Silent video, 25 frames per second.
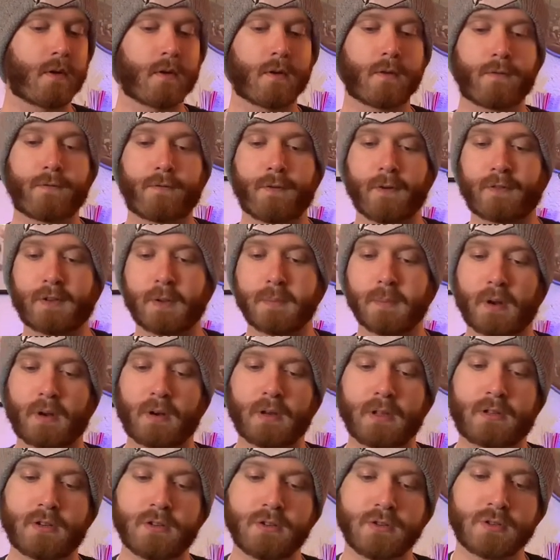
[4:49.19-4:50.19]
fifty
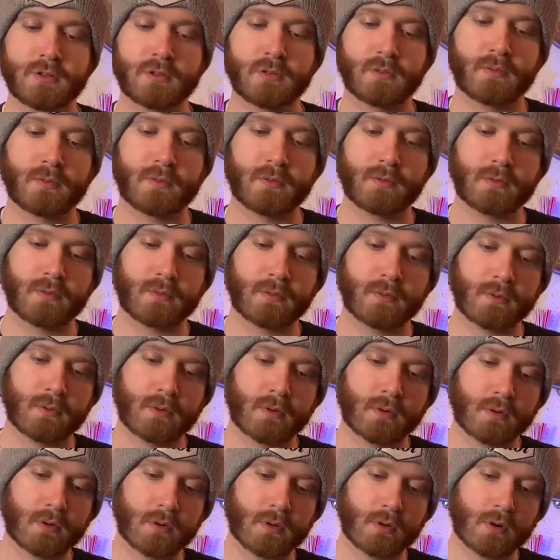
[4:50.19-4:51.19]
milliliters
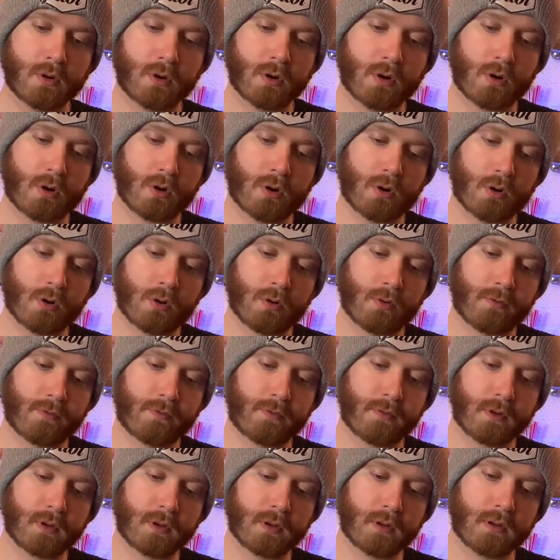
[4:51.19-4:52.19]

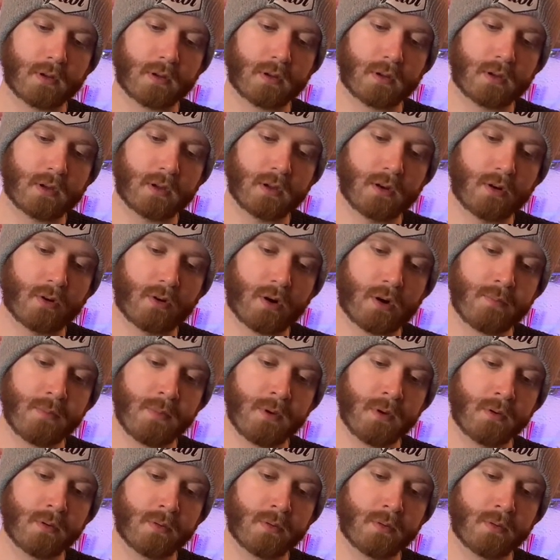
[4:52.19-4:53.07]
of Hinaram,